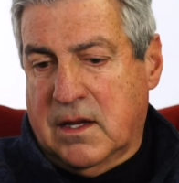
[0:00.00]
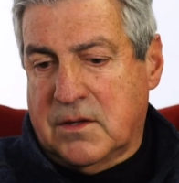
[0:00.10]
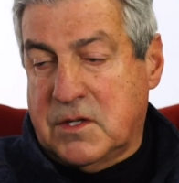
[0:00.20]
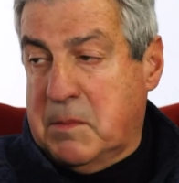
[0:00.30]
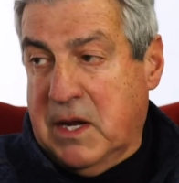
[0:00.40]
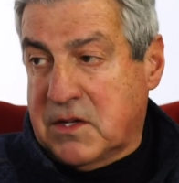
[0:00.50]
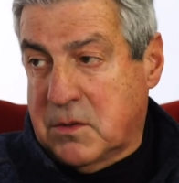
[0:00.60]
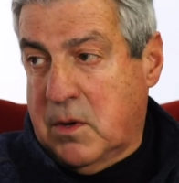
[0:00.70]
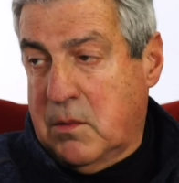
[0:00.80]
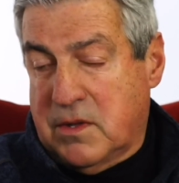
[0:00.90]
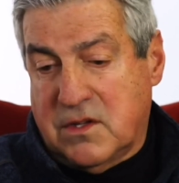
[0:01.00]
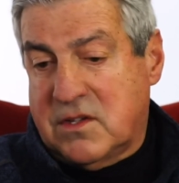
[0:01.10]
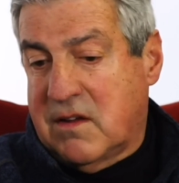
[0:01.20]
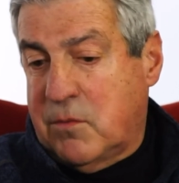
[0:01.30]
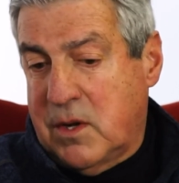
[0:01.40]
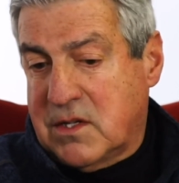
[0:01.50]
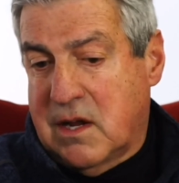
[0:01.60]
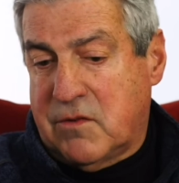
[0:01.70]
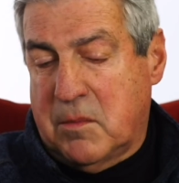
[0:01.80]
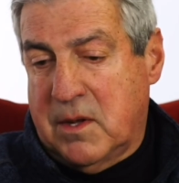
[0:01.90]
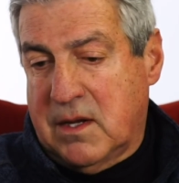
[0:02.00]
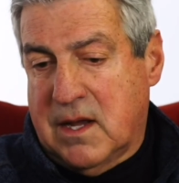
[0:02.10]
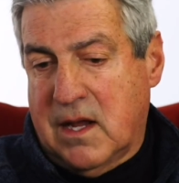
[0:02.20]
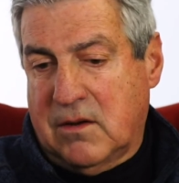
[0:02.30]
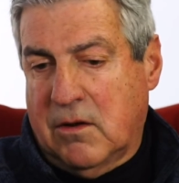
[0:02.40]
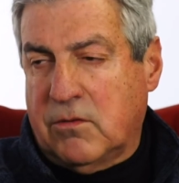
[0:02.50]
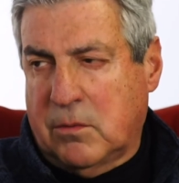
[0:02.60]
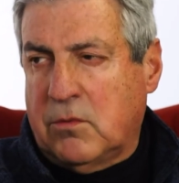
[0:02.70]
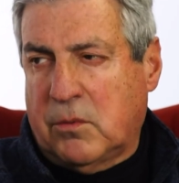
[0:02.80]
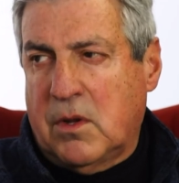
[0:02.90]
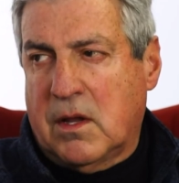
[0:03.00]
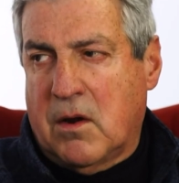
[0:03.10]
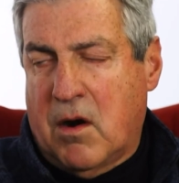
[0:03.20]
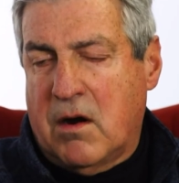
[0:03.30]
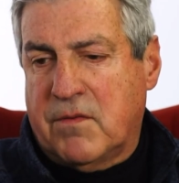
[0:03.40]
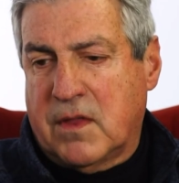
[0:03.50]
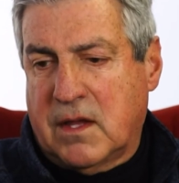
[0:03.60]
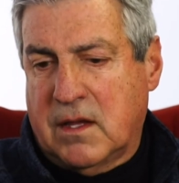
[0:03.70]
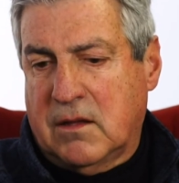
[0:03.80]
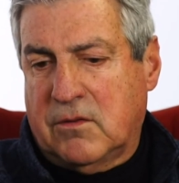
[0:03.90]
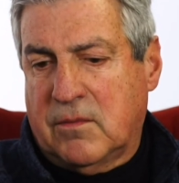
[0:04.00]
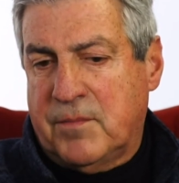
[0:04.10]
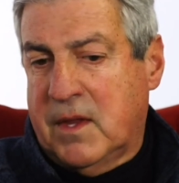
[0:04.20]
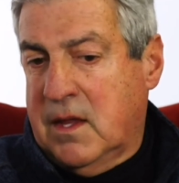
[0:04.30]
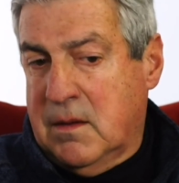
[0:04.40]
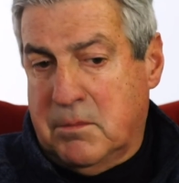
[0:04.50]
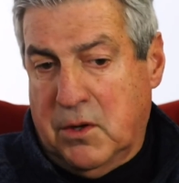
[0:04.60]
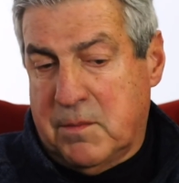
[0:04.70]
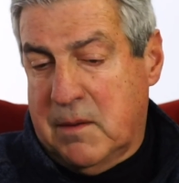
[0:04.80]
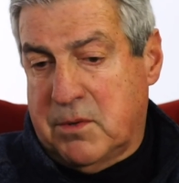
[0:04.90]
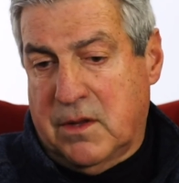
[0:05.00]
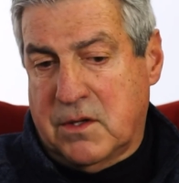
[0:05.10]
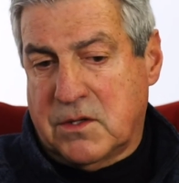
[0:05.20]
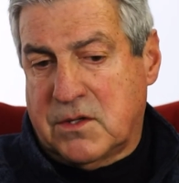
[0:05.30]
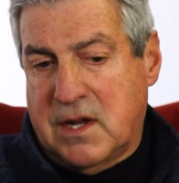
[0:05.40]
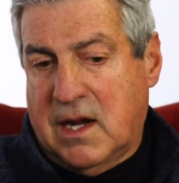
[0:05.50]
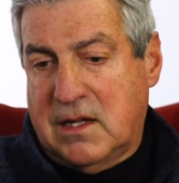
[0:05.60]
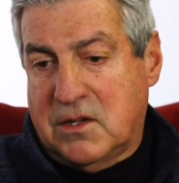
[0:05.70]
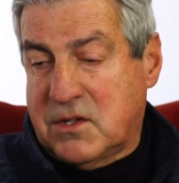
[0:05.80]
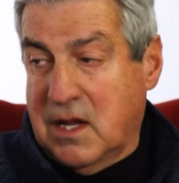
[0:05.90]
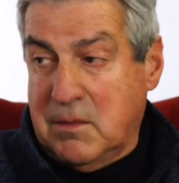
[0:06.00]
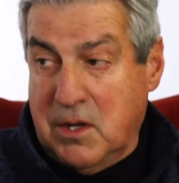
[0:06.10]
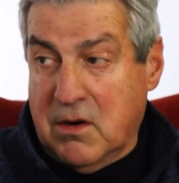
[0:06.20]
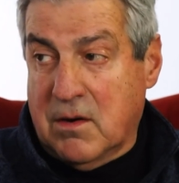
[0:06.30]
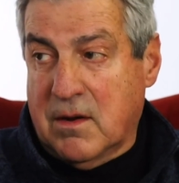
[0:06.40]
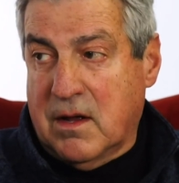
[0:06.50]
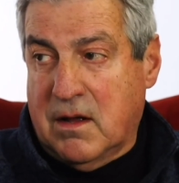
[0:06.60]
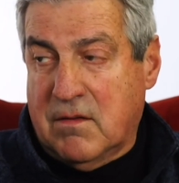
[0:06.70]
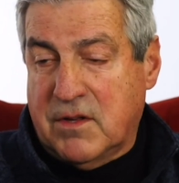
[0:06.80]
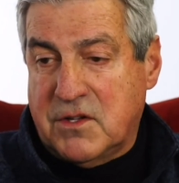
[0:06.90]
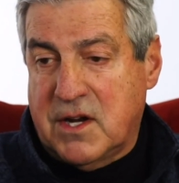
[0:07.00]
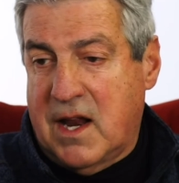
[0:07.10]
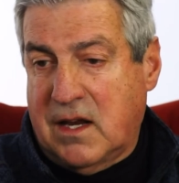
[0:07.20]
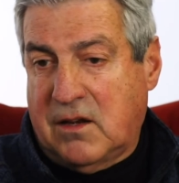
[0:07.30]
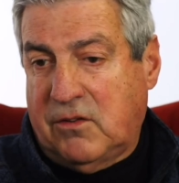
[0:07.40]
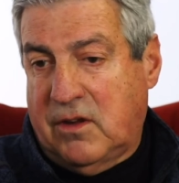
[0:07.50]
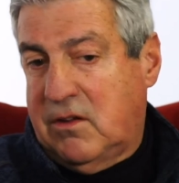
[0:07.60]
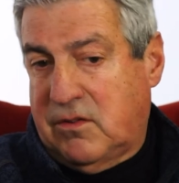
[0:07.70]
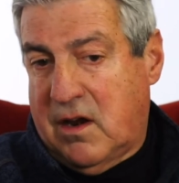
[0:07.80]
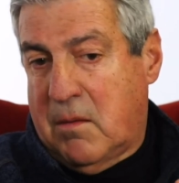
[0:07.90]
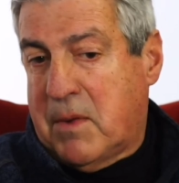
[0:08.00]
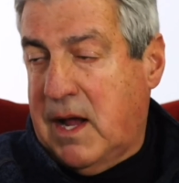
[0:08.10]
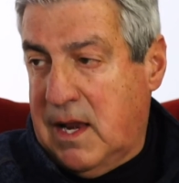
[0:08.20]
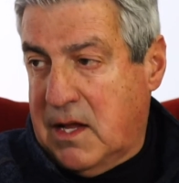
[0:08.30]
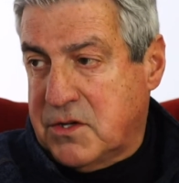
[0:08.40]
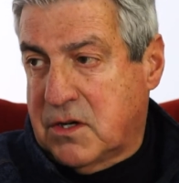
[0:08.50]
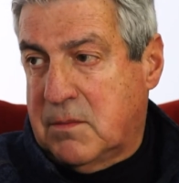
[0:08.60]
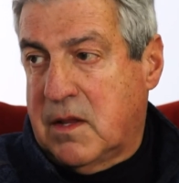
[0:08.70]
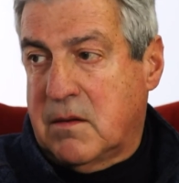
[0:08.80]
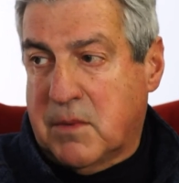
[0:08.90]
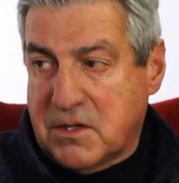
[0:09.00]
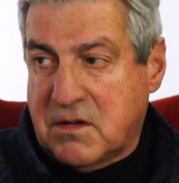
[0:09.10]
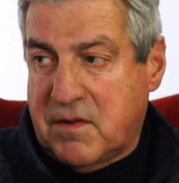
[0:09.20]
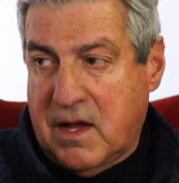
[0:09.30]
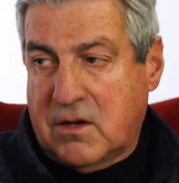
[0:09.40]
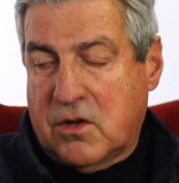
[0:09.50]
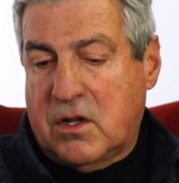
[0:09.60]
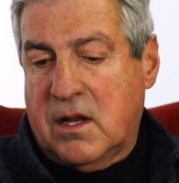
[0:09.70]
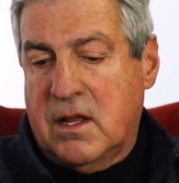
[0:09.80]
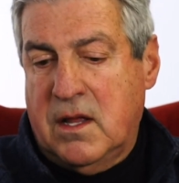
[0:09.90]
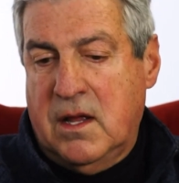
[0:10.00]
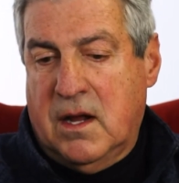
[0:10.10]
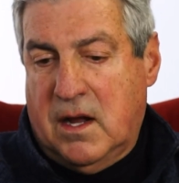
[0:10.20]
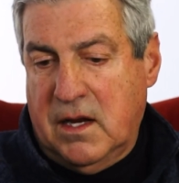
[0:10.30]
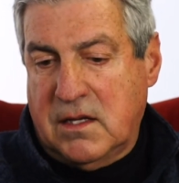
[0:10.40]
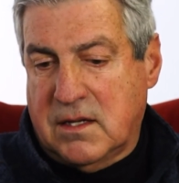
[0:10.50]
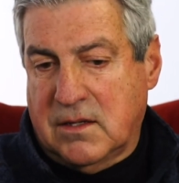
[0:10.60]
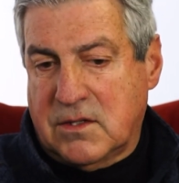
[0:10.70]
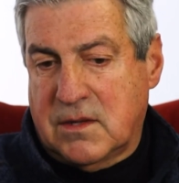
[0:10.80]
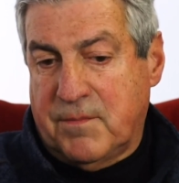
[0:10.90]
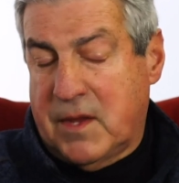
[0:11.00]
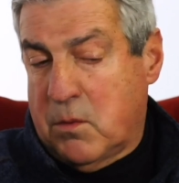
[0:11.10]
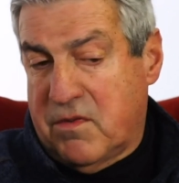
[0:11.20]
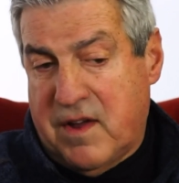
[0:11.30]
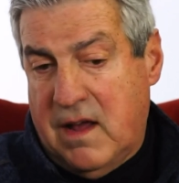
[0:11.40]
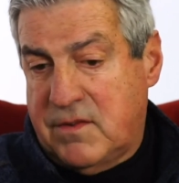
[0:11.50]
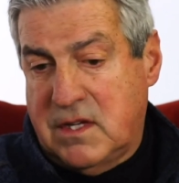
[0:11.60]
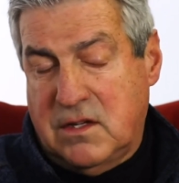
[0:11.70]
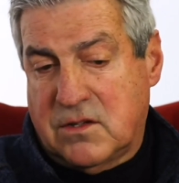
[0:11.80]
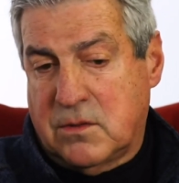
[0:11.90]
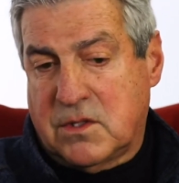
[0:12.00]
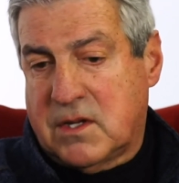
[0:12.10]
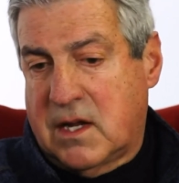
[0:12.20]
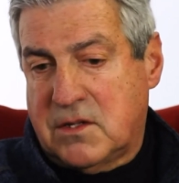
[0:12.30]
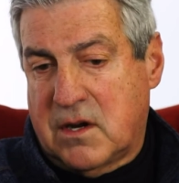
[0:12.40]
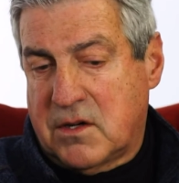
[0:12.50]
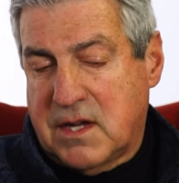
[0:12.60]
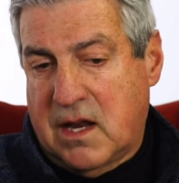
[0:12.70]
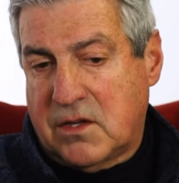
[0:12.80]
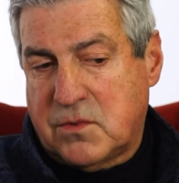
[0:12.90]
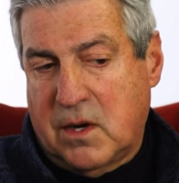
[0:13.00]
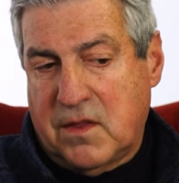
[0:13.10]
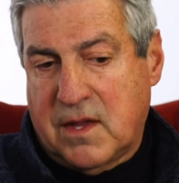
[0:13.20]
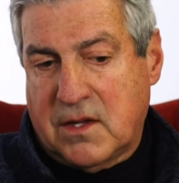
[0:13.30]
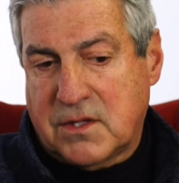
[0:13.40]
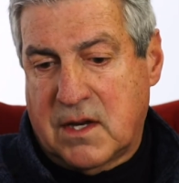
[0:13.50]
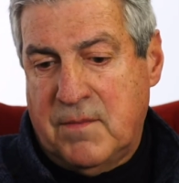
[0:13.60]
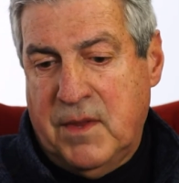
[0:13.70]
she passed away within 7 weeks after being diagnosed. It was really hard for the kids. Both my brothers died the same year of a genetic disease that our biological mother must have had called Huntington's. There were 5 teen suicides in our town of 20,000,